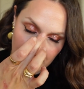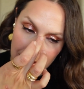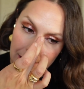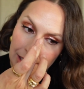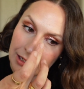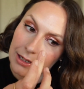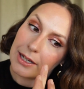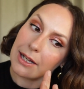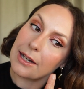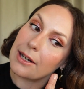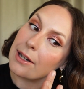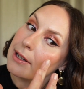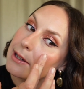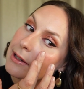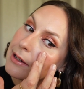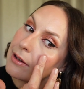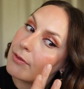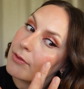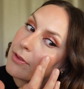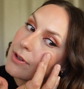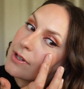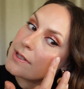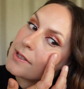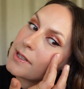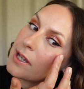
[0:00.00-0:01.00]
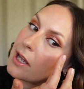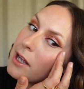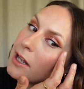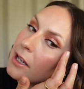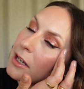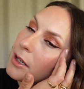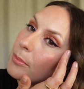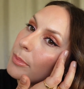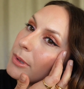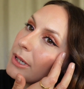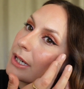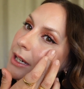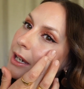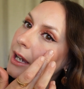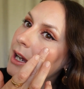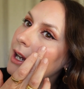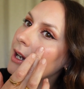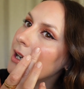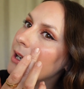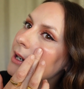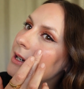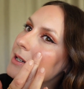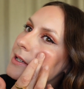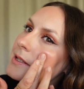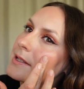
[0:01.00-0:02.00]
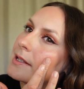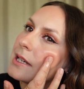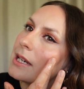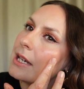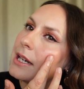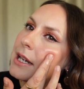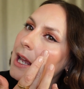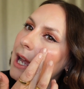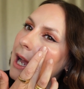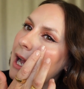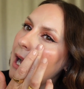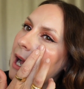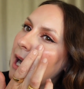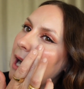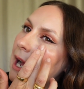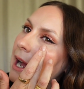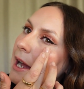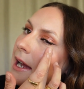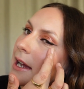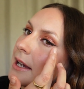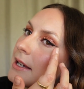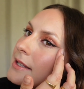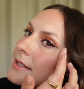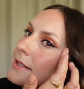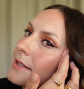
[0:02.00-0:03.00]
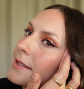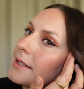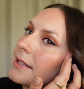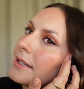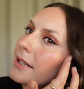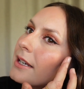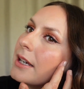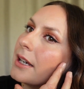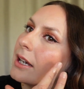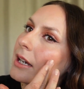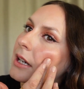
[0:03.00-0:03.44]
And again, I love this color because it has